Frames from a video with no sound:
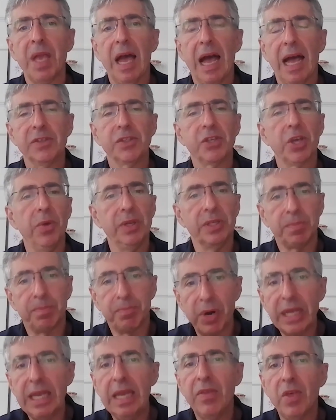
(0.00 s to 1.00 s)
And so it's
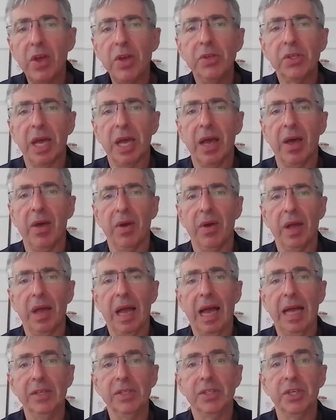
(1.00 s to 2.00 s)
bringing those out
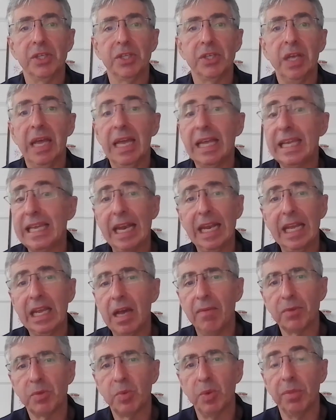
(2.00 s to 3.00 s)
and just getting
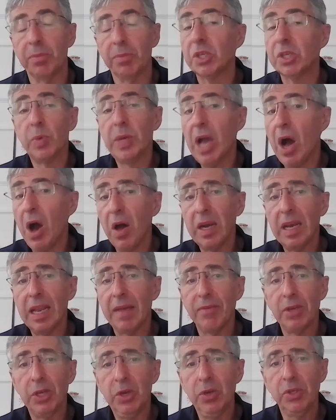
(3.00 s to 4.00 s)
comfortable with them, because we hardly
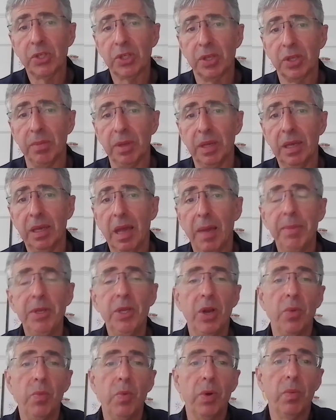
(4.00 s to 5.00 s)
ever use them. I
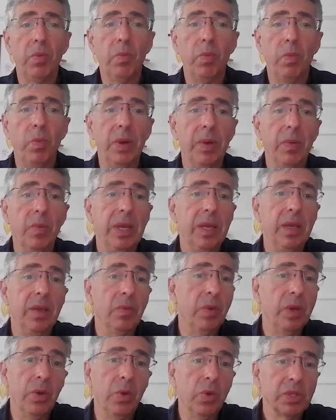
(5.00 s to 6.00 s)
mean,
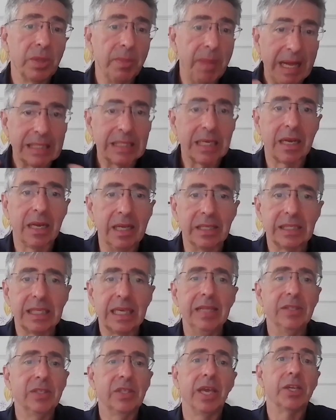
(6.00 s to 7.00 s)
we automatically as
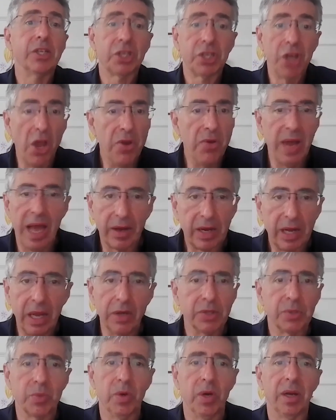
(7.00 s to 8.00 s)
kids get shown how
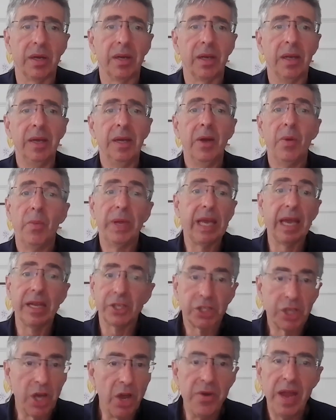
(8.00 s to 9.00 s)
colors work. We get
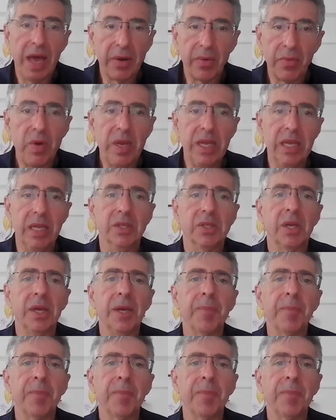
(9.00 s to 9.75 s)
shown how to read.